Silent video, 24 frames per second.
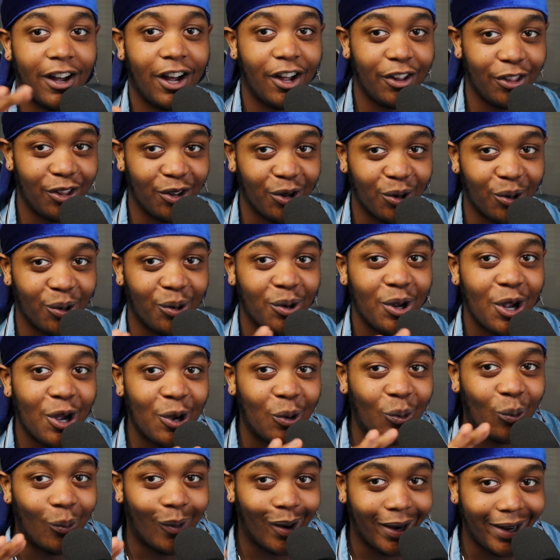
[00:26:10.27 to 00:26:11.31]
other
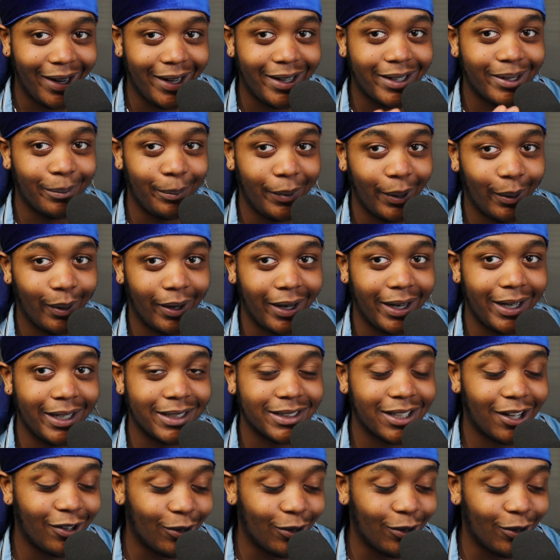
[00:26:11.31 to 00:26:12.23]
white communities,